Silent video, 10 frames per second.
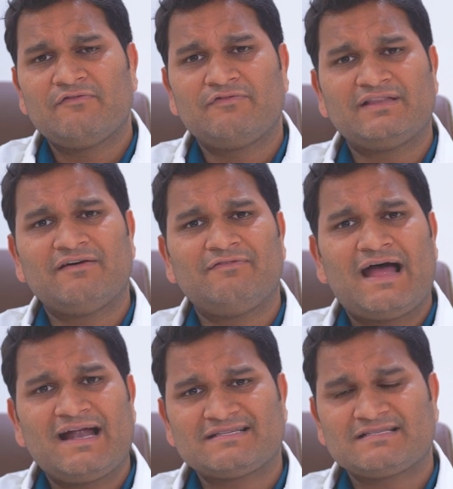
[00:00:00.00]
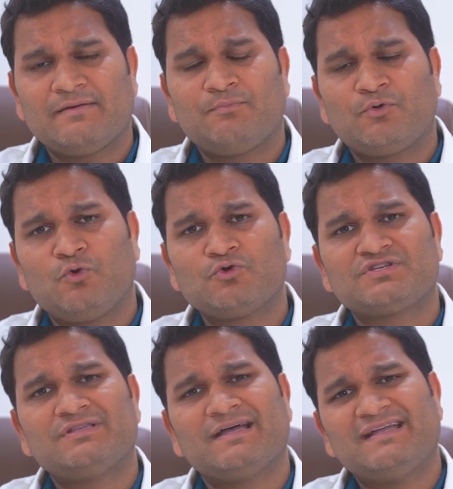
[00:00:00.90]
With the VATS
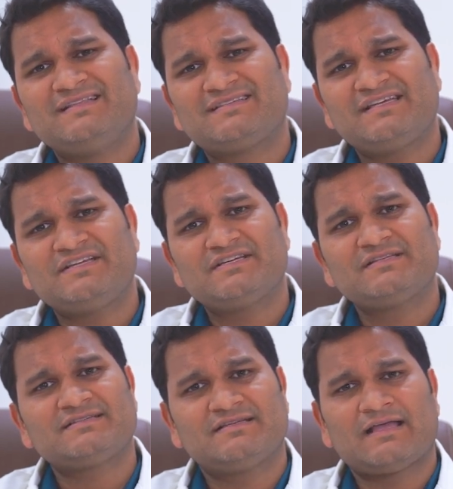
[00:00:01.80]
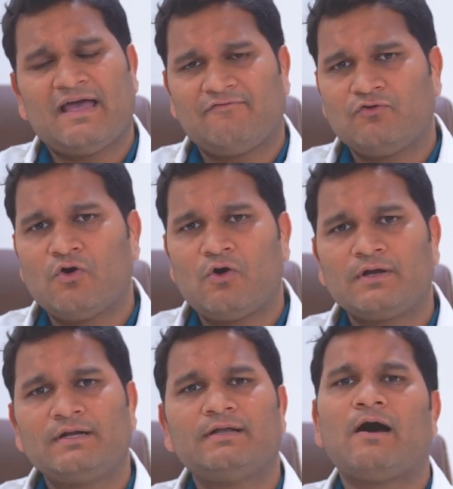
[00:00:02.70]
approach, the incisions have
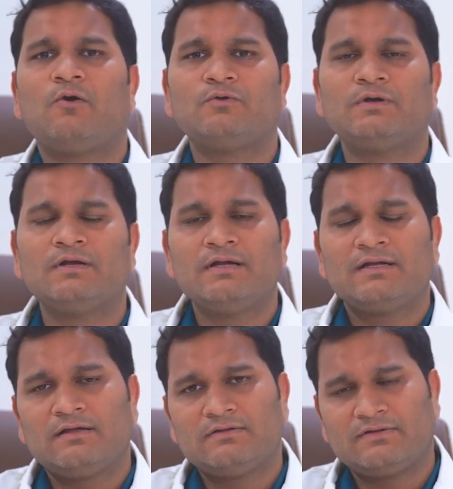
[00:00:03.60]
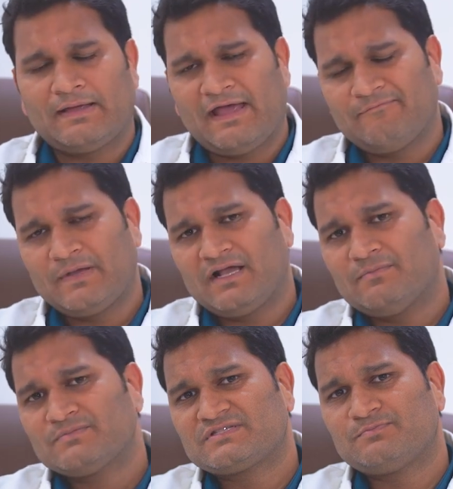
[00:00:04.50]
gone down, have
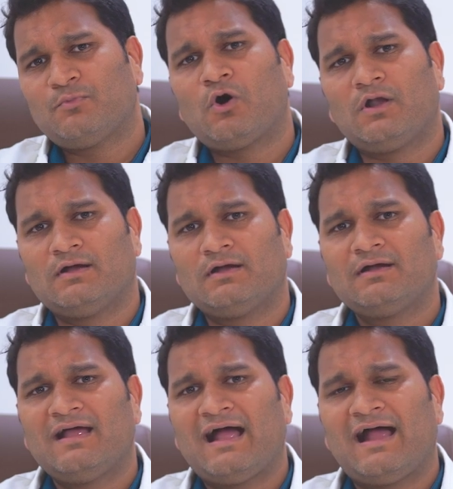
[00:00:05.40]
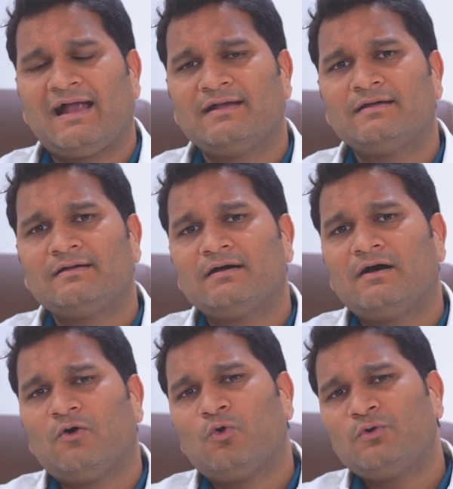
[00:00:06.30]
become smaller, and
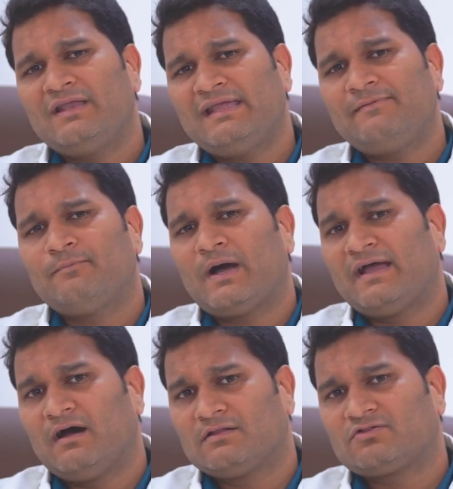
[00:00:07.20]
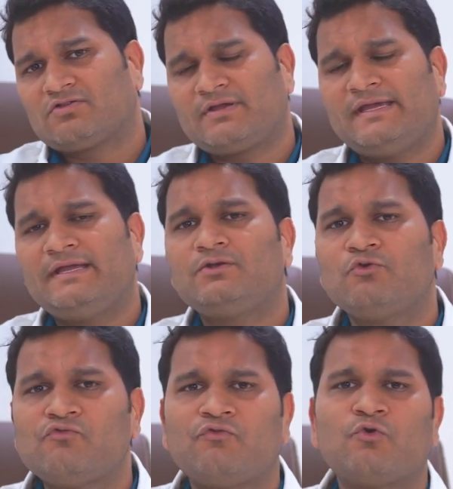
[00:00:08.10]
only by a 3
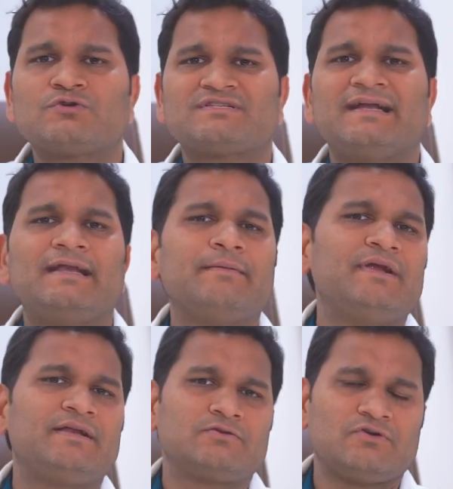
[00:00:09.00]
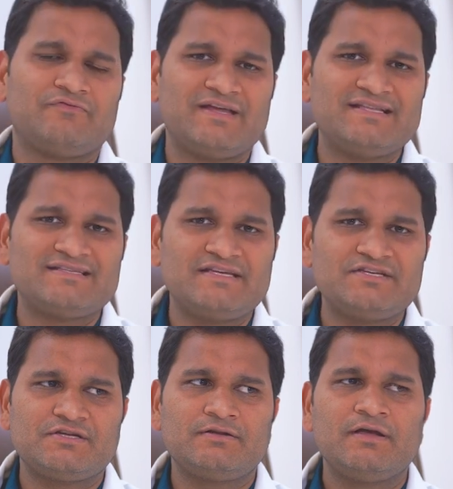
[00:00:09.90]
to 4 centimeters of
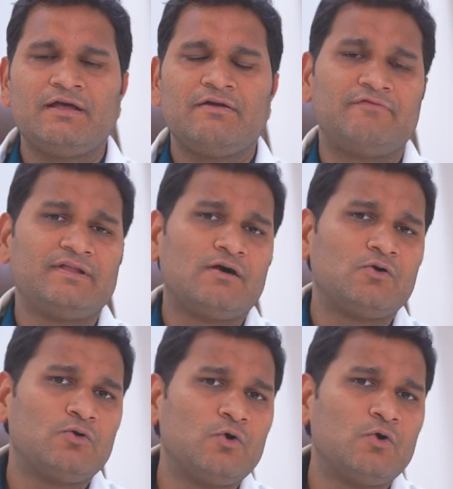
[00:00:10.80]
incision with a